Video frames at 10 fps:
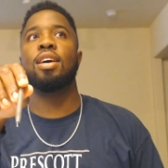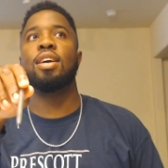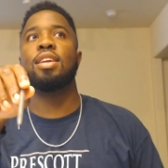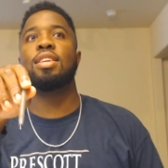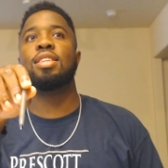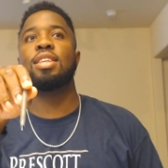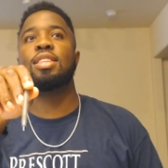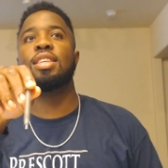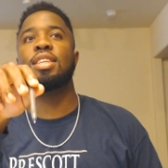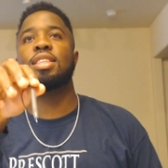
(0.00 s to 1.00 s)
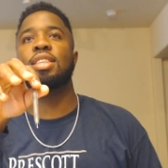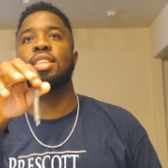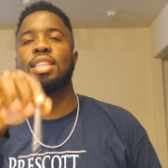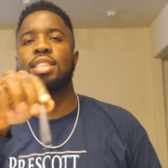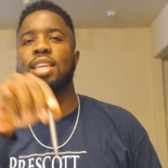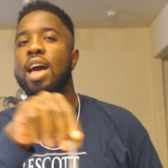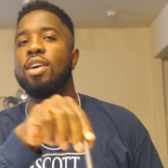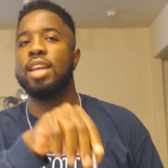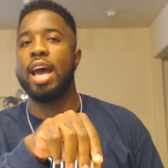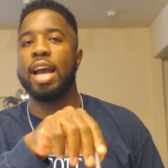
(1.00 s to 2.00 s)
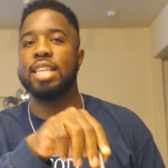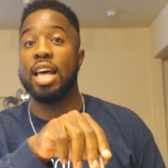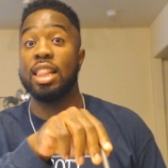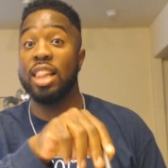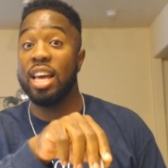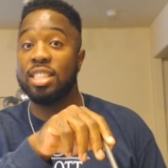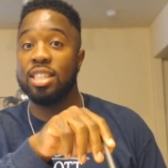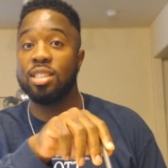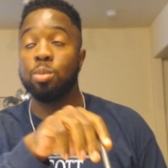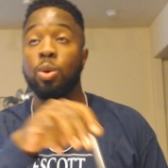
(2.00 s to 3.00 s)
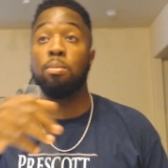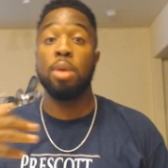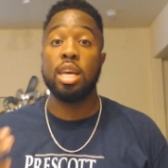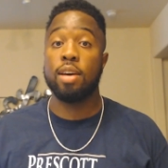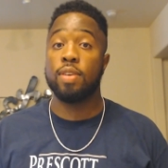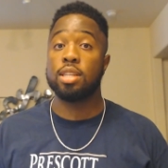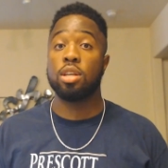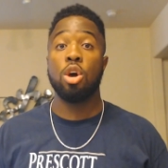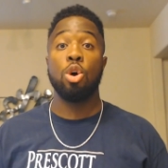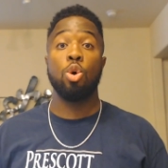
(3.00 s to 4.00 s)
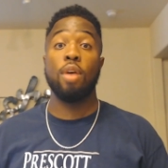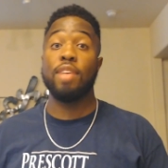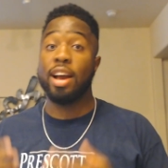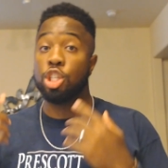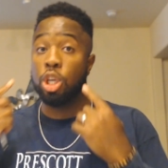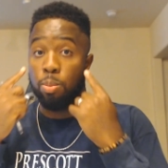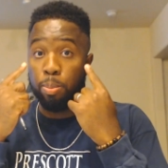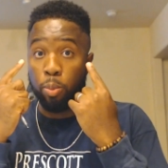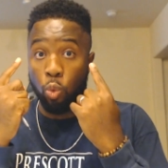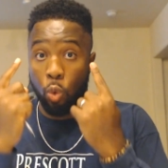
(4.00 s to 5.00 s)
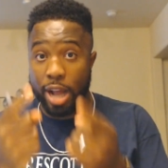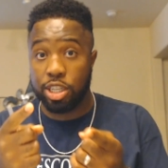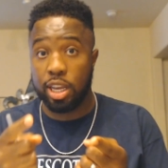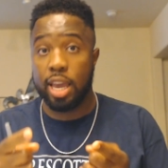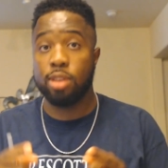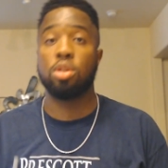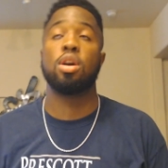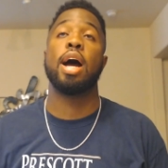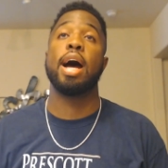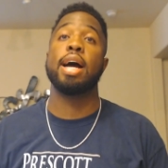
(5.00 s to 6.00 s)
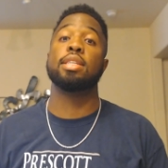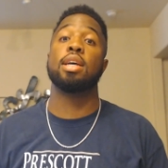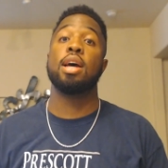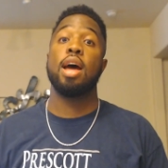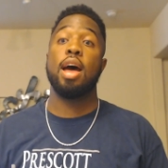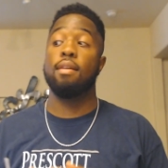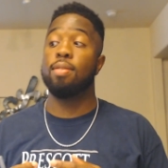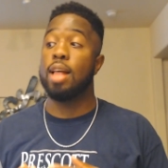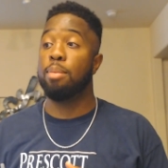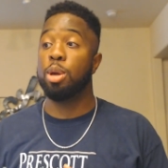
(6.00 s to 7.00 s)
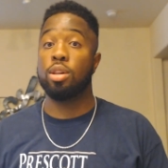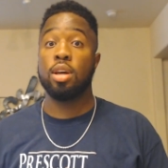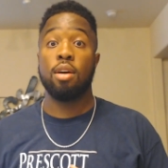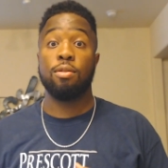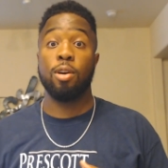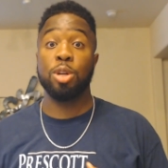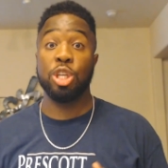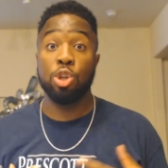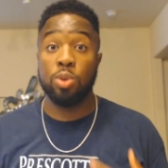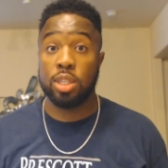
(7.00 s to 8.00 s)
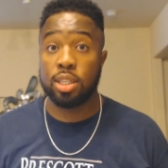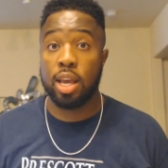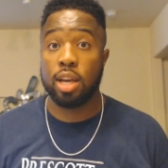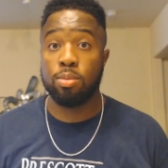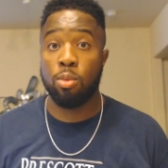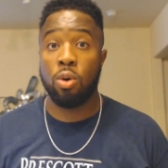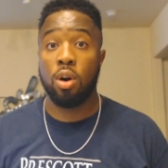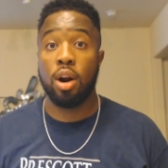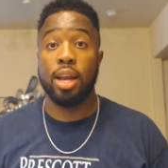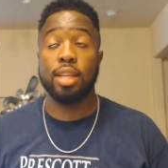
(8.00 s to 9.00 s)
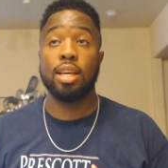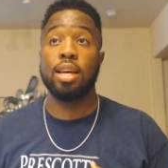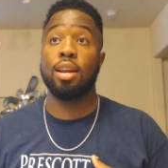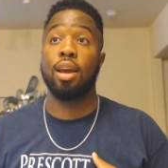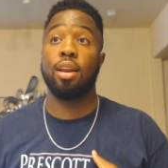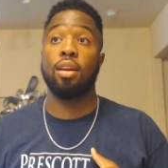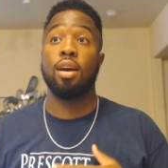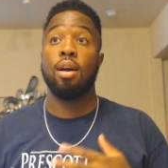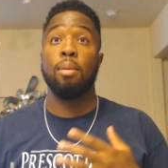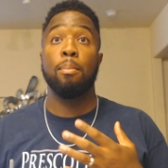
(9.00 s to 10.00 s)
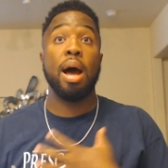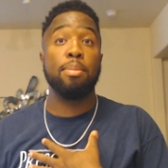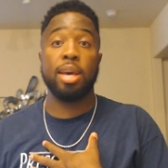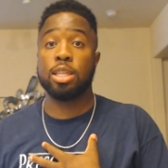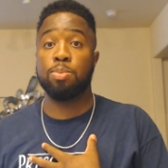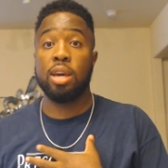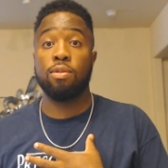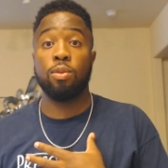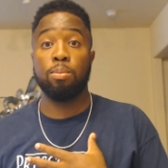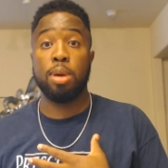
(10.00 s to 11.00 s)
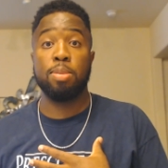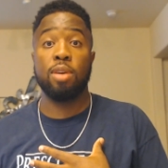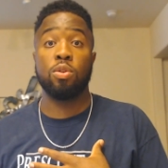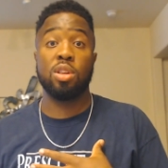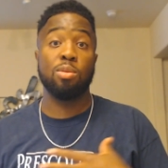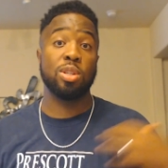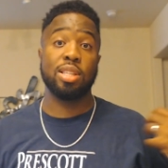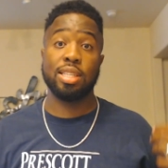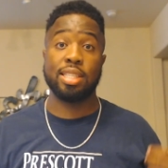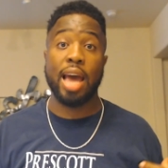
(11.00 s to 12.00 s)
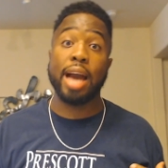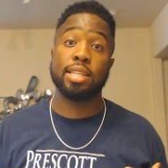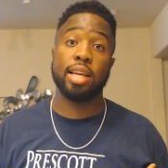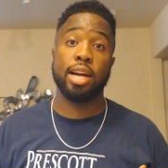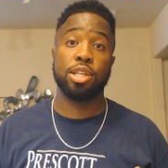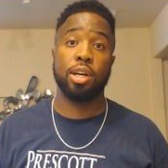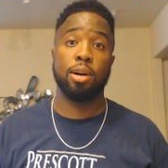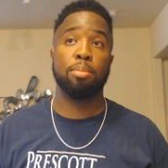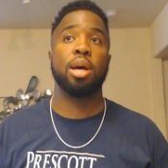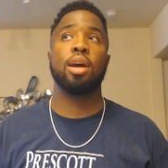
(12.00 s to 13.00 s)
to discount Dak's athleticism when many of us who have actually watched the games with our eyes have lobbied for him to use his legs more, and my biggest pet peeve with him was the sacks last year, but